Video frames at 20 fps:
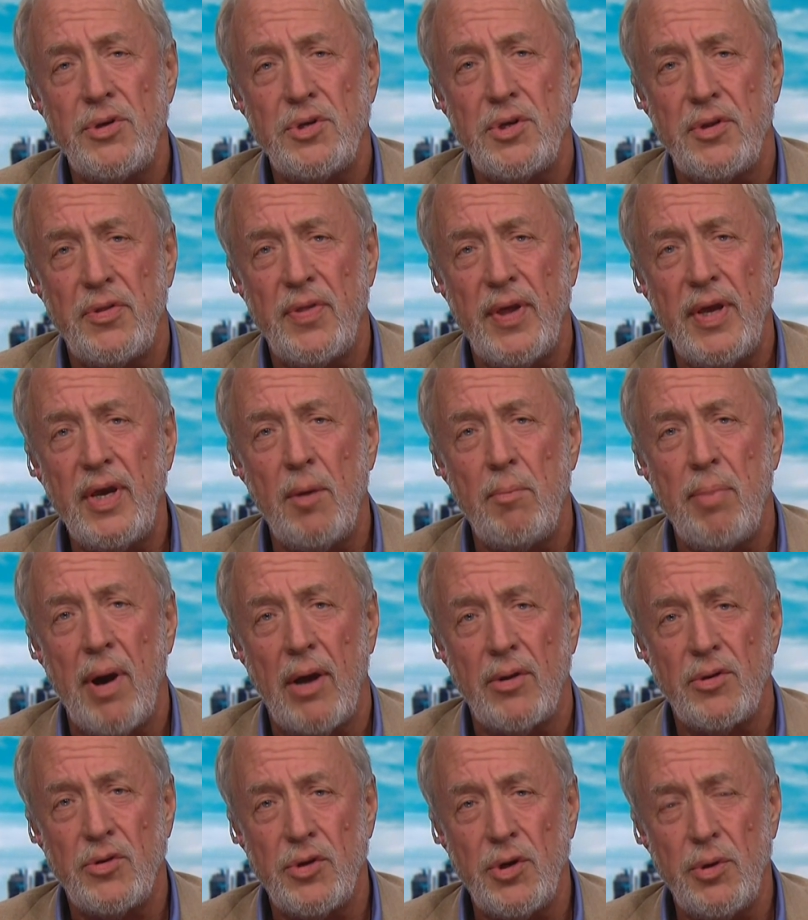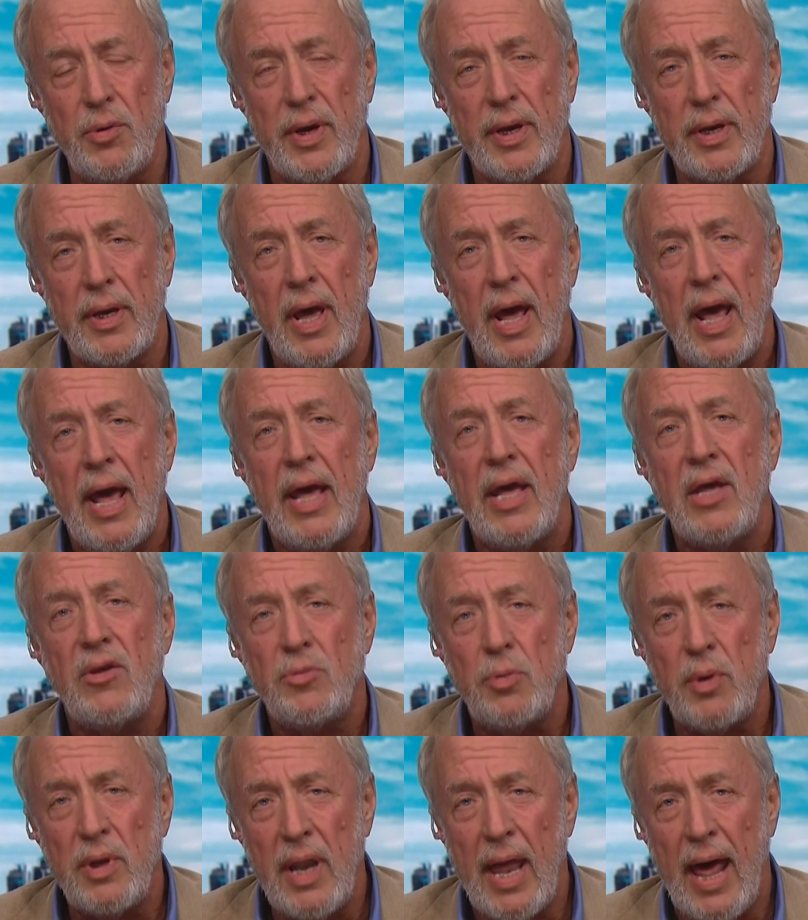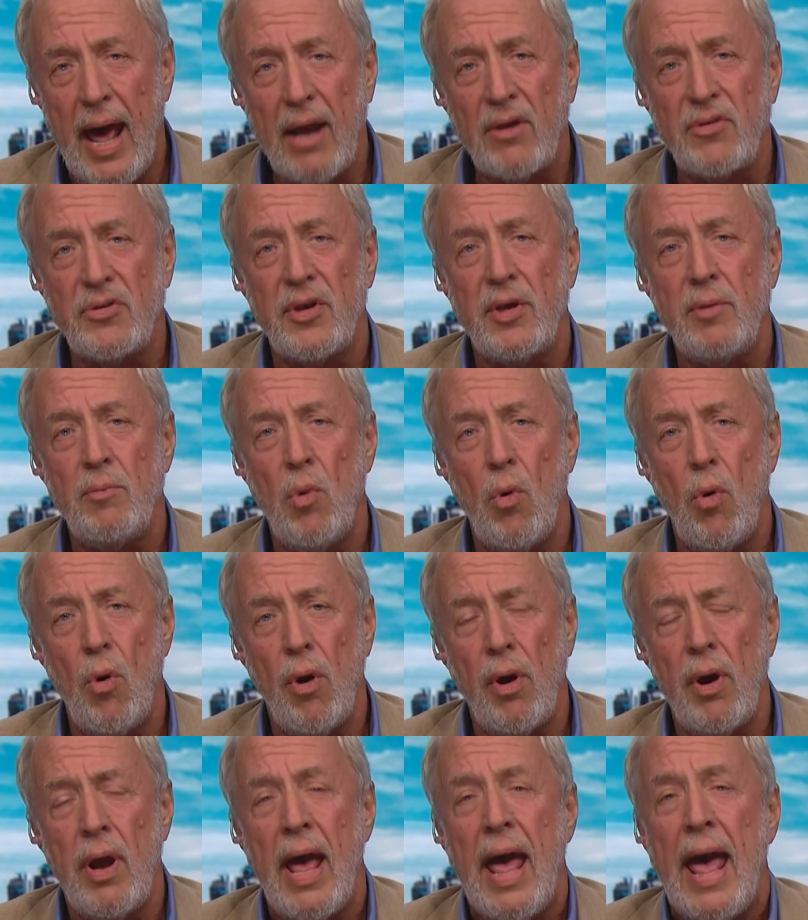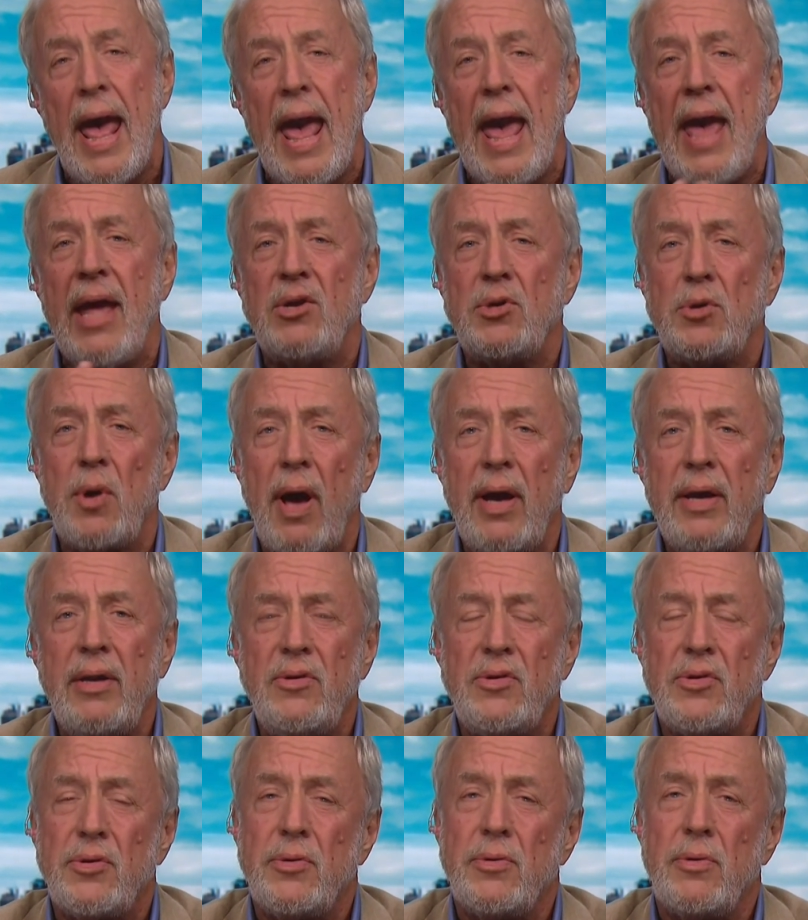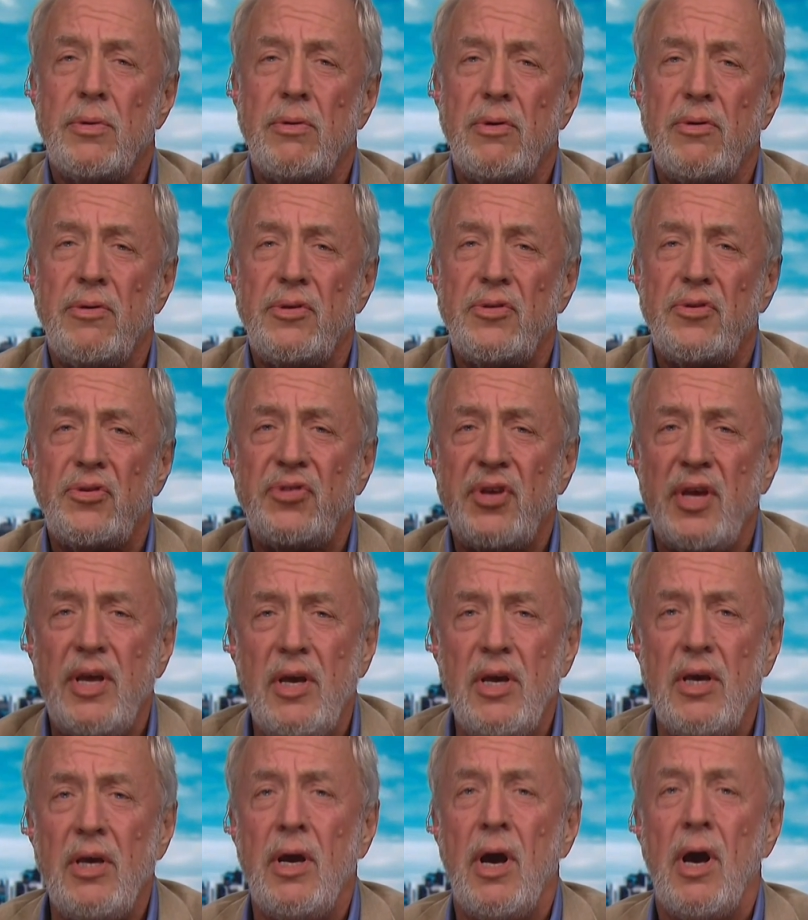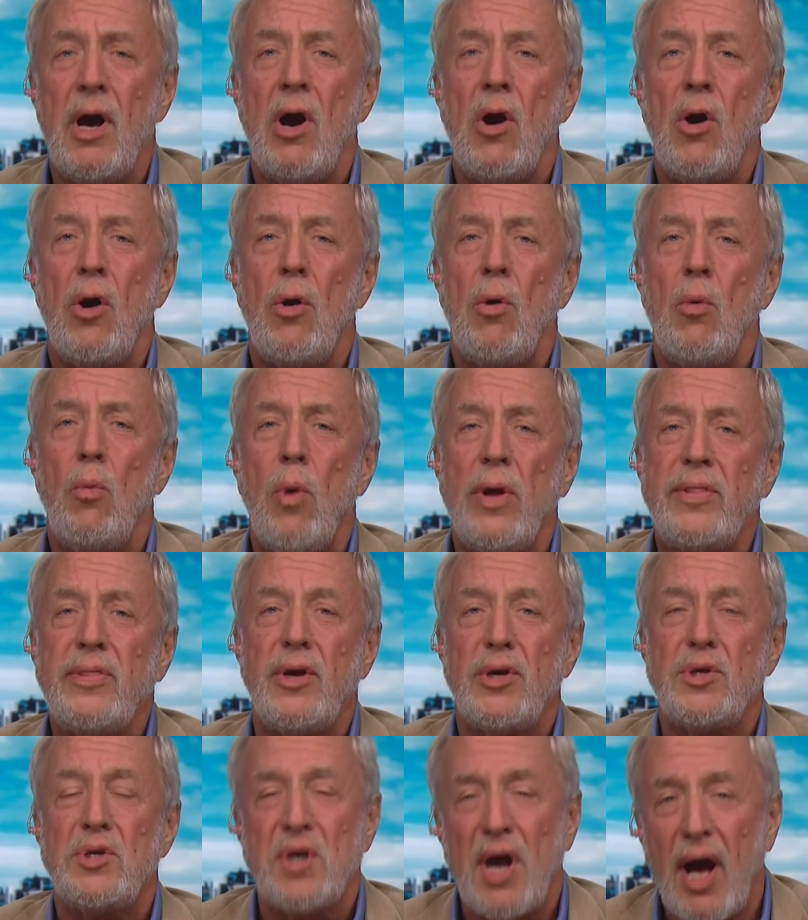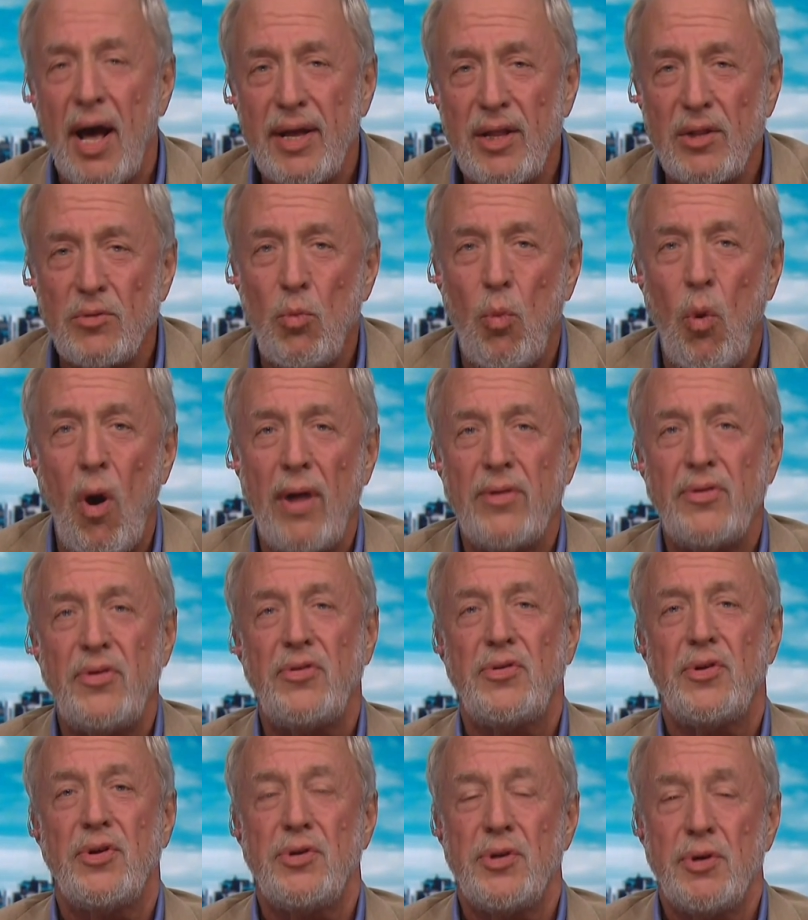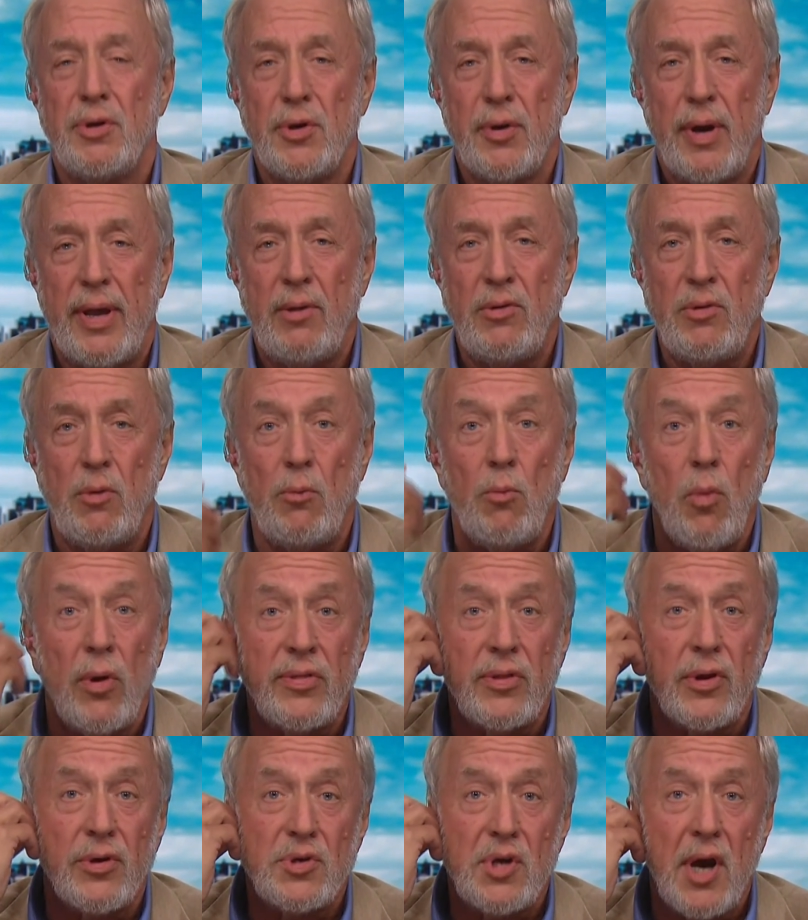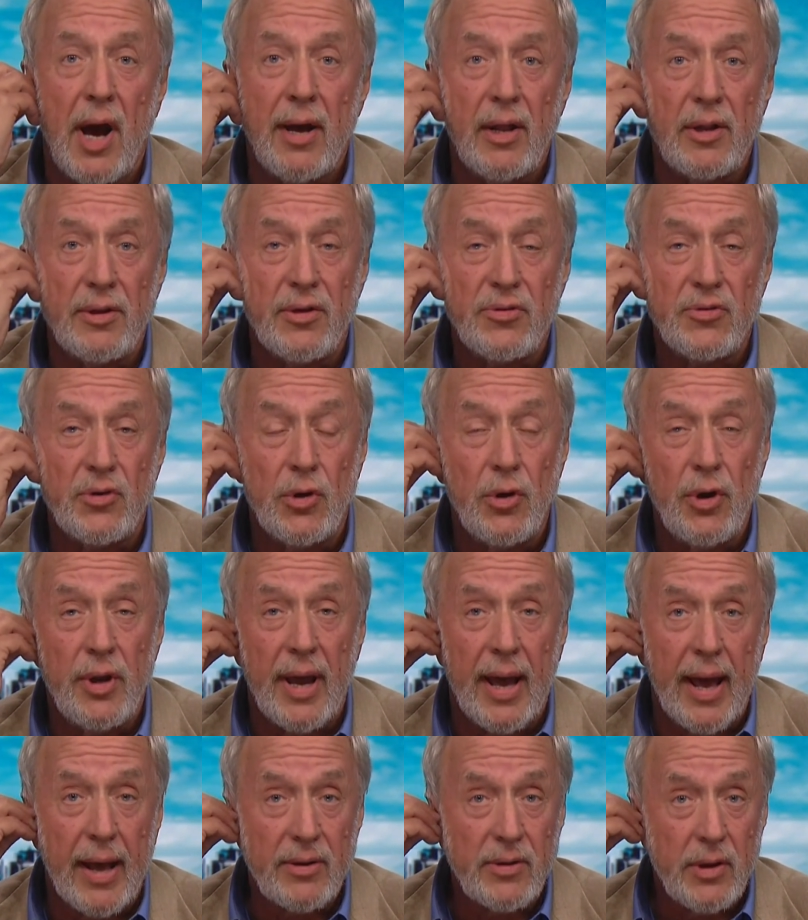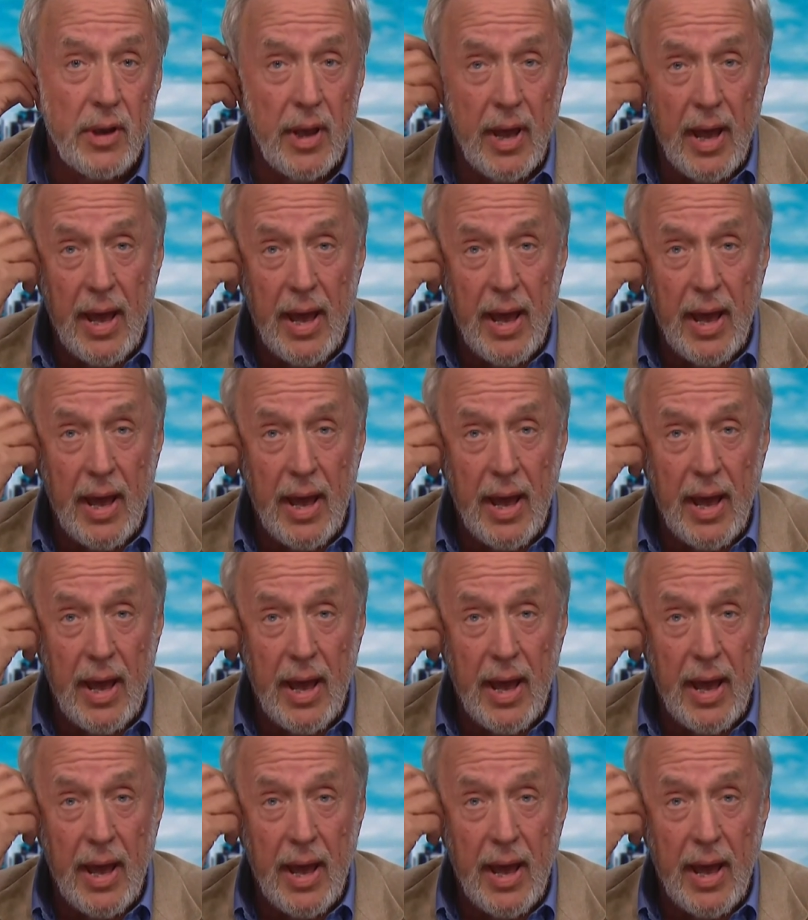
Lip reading: should think about doing is relaxing more and trying to see what their child wants to do and what their child is good at.